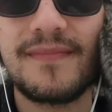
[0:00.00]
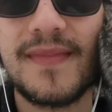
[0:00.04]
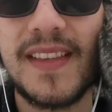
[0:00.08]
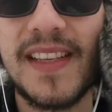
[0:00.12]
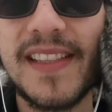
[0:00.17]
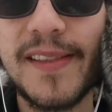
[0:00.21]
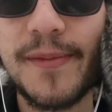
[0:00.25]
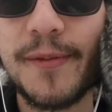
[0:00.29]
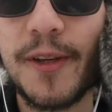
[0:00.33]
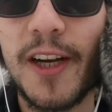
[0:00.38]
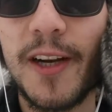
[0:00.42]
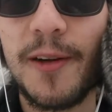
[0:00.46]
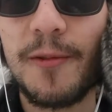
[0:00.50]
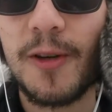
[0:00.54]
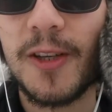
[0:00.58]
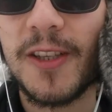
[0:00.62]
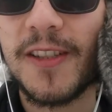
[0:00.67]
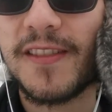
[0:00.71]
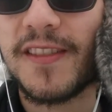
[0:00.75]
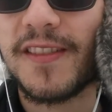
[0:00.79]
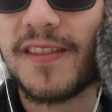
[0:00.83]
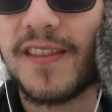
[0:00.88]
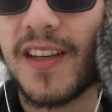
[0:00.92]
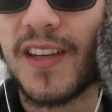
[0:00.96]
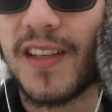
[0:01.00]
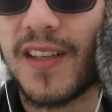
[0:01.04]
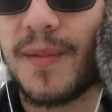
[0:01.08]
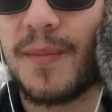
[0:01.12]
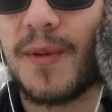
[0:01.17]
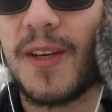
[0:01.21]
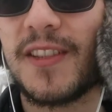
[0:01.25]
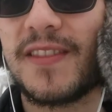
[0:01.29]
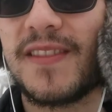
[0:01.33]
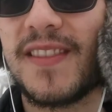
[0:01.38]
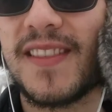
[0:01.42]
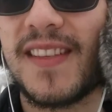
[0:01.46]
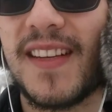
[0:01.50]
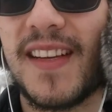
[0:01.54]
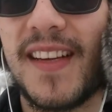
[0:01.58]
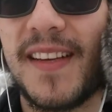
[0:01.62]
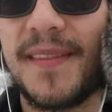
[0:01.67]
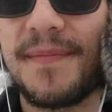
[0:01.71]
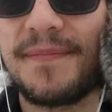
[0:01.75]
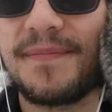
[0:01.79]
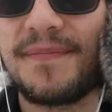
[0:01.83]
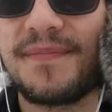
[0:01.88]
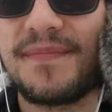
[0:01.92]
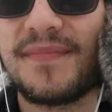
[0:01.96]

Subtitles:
that's what I wanted to talk about today.